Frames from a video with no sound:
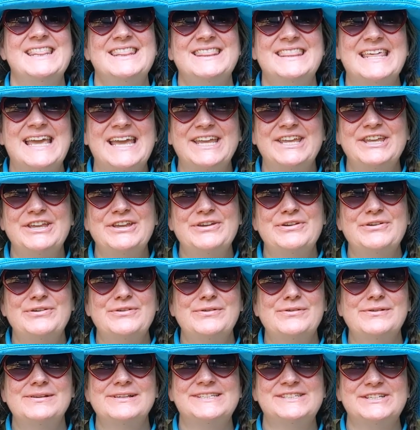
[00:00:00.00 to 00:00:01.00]
Thank
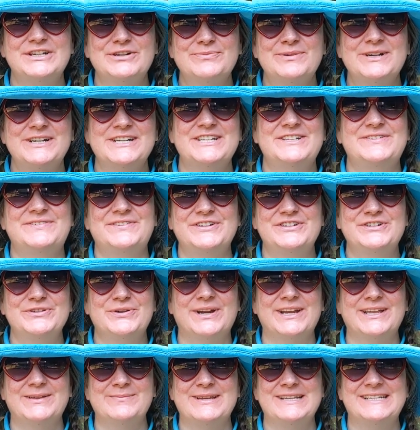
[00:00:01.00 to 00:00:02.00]
you so much for
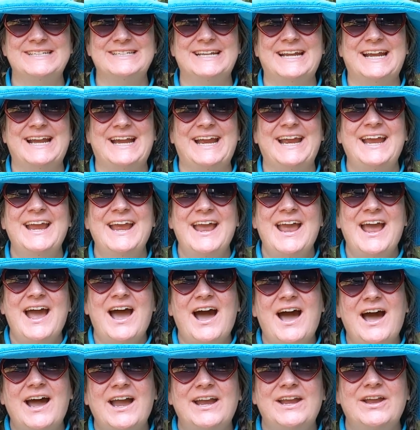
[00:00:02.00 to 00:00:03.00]
joining me today.
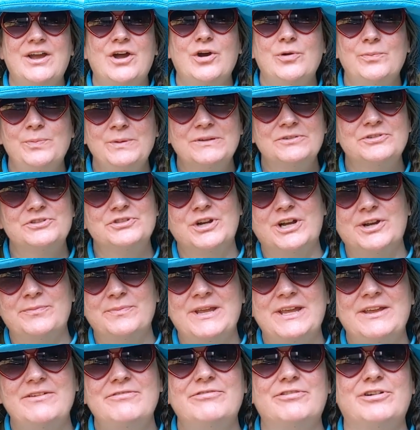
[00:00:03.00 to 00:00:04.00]
I hope you'll join
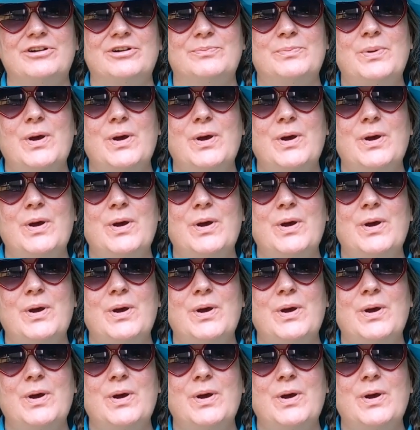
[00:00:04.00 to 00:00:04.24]
me for